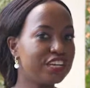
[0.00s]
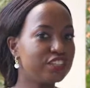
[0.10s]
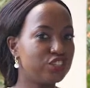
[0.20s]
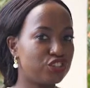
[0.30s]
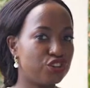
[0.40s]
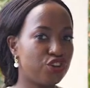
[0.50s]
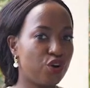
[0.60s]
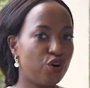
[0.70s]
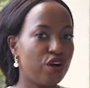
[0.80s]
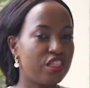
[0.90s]
as you
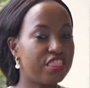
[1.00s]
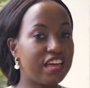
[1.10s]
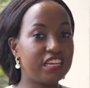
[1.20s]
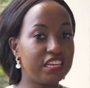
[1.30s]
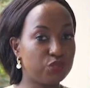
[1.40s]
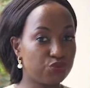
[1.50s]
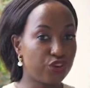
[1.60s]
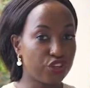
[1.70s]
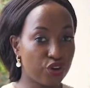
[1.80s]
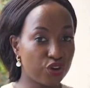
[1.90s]
know that it's for
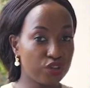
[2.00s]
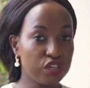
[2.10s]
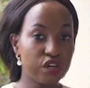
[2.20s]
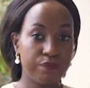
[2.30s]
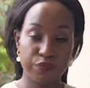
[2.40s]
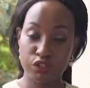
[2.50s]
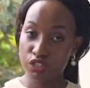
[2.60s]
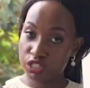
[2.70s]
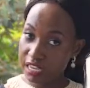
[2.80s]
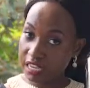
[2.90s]
your good,
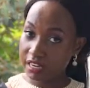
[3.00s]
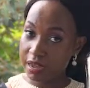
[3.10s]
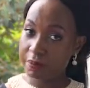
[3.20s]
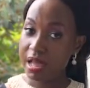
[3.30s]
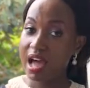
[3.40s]
take it up.